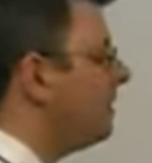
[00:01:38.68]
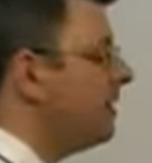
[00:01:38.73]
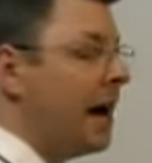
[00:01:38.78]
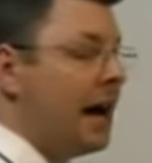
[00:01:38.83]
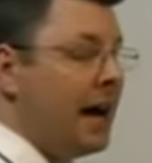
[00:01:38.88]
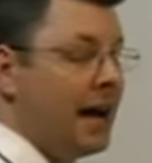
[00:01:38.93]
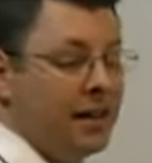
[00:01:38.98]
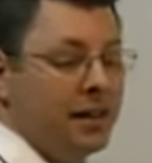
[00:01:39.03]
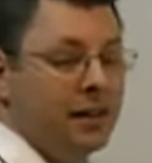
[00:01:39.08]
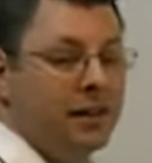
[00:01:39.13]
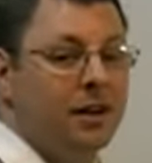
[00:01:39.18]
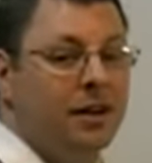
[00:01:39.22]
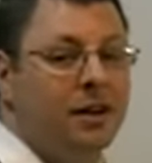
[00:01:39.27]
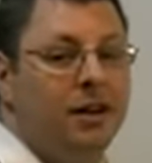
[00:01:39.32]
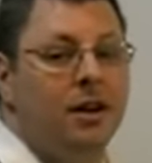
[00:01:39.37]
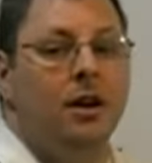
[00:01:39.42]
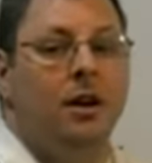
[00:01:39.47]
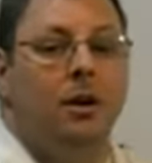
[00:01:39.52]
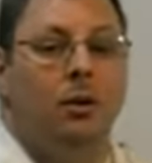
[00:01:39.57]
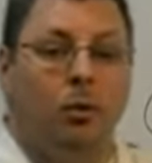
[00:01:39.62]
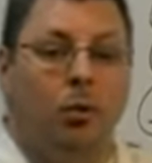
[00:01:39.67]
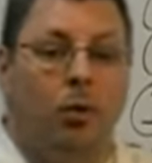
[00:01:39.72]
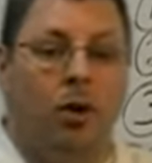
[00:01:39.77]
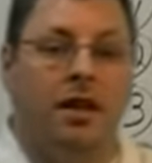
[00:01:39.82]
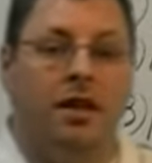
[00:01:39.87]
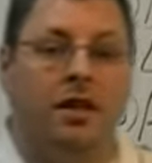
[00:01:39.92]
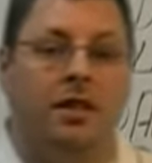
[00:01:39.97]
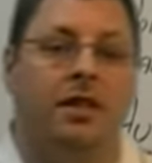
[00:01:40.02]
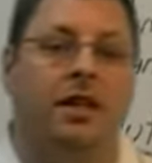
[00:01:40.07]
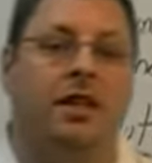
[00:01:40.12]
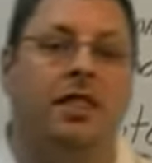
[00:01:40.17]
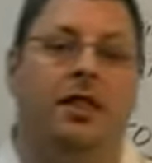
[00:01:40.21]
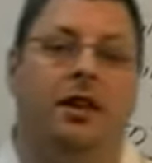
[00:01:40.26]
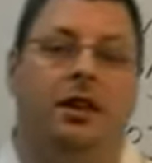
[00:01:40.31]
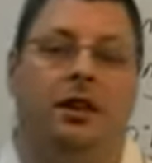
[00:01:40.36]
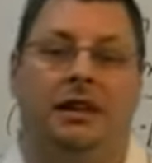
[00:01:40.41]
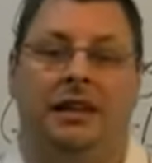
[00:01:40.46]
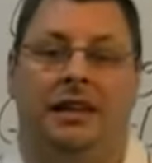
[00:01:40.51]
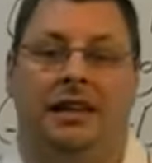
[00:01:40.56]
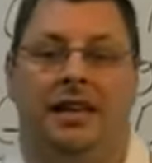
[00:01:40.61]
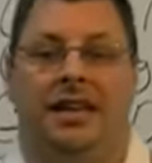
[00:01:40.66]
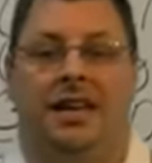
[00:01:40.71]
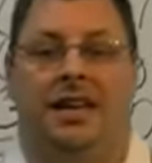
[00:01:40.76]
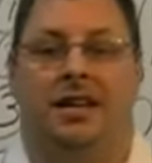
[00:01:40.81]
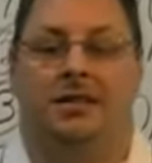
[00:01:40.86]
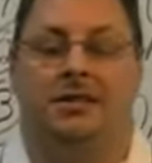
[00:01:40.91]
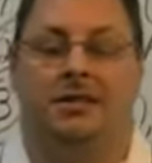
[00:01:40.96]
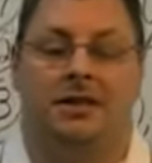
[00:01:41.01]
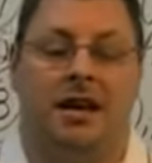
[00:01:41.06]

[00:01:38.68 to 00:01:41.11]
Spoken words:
dialer with the leads.